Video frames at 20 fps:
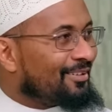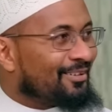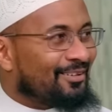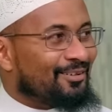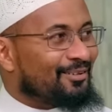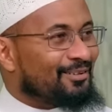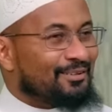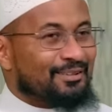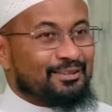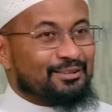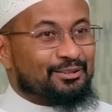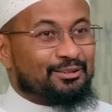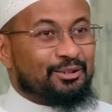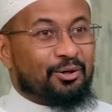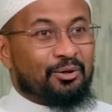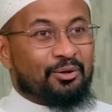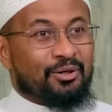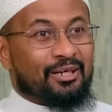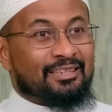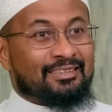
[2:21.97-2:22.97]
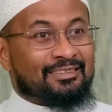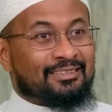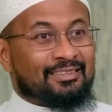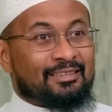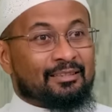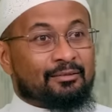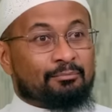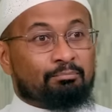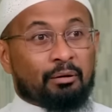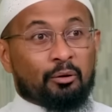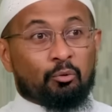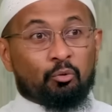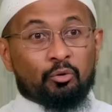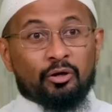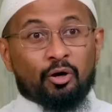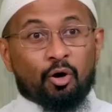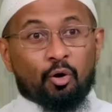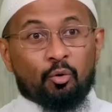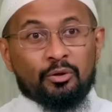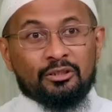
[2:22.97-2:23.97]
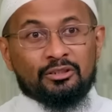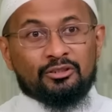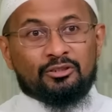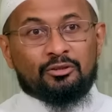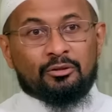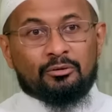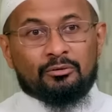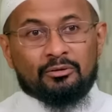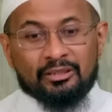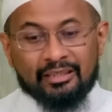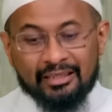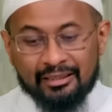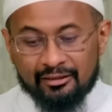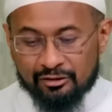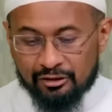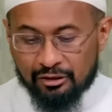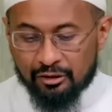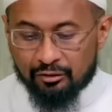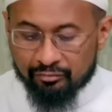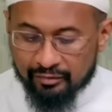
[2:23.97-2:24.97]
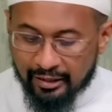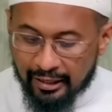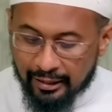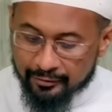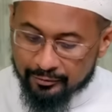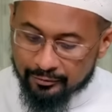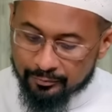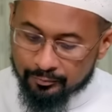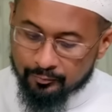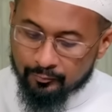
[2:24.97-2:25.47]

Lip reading: But we're always guilty of that.